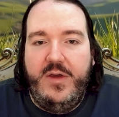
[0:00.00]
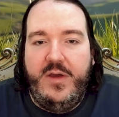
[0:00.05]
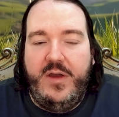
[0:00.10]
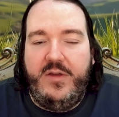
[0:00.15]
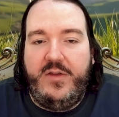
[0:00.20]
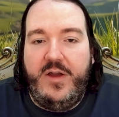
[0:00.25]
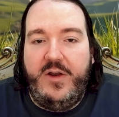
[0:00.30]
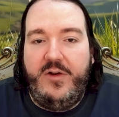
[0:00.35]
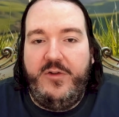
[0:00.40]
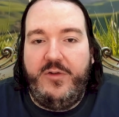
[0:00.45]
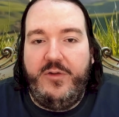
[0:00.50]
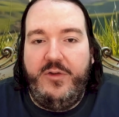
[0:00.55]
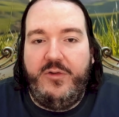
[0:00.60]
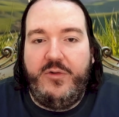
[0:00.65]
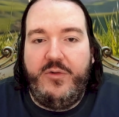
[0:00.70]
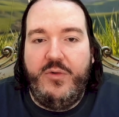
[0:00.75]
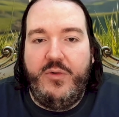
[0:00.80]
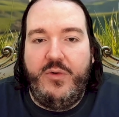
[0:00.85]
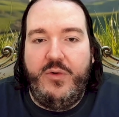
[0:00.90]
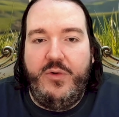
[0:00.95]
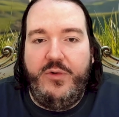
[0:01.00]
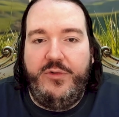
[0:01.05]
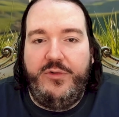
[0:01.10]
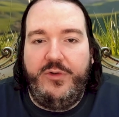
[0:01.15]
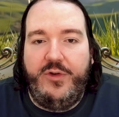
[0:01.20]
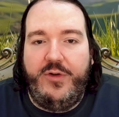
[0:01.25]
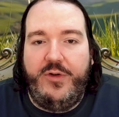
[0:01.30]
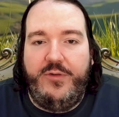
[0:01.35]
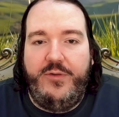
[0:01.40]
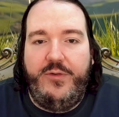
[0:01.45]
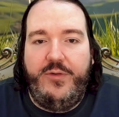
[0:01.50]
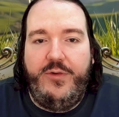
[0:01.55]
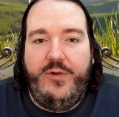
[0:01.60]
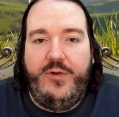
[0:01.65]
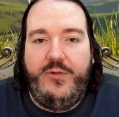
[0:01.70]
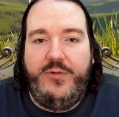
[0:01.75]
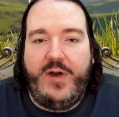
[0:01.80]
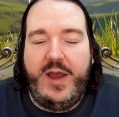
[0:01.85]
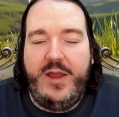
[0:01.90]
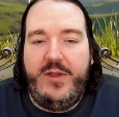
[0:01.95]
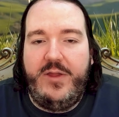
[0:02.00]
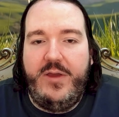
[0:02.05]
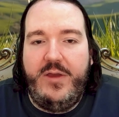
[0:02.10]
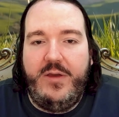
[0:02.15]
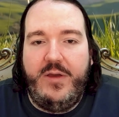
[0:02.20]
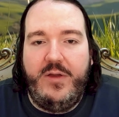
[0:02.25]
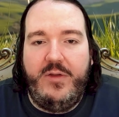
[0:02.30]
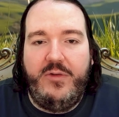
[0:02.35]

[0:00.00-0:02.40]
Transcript: essentially schools of fighting